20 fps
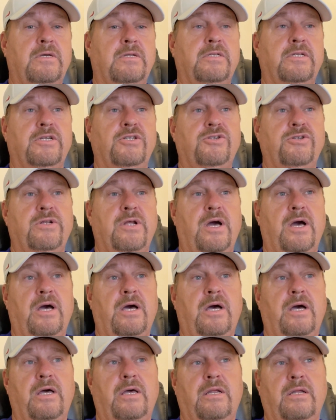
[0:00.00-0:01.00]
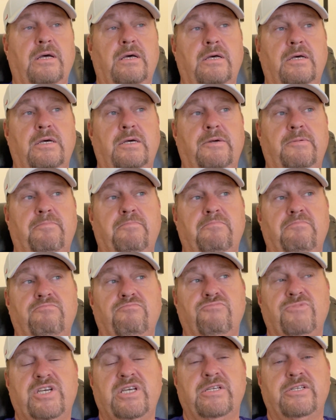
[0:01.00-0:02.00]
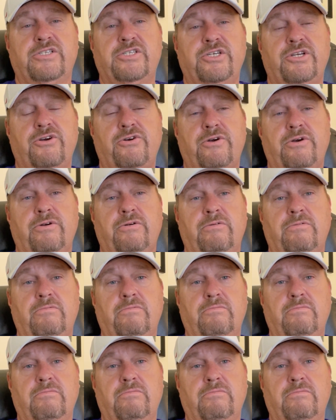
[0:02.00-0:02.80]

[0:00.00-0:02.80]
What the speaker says: Did you not consider